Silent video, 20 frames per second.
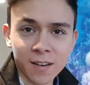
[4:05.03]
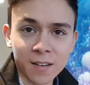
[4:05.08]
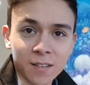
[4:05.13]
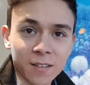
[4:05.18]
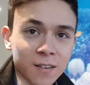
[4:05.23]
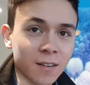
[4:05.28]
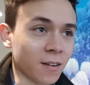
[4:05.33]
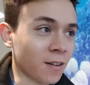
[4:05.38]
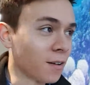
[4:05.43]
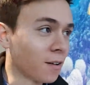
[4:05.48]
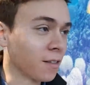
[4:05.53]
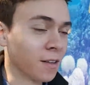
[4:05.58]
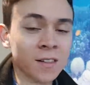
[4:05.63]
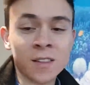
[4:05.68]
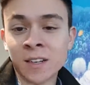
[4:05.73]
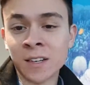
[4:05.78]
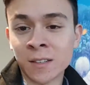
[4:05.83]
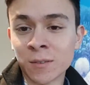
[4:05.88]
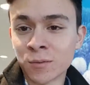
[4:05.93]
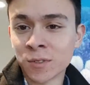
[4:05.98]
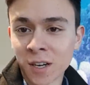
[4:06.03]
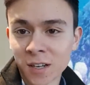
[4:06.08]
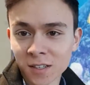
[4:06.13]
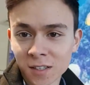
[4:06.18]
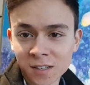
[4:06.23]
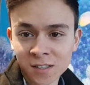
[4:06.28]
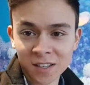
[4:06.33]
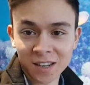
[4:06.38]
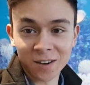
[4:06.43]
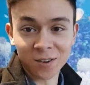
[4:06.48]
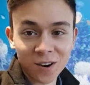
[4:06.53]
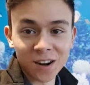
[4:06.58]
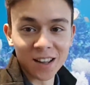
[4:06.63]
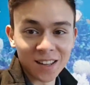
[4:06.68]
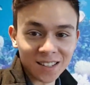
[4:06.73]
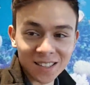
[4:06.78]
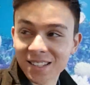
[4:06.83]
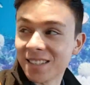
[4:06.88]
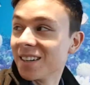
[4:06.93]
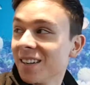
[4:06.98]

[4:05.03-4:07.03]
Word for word: not they letting you touch stingrays?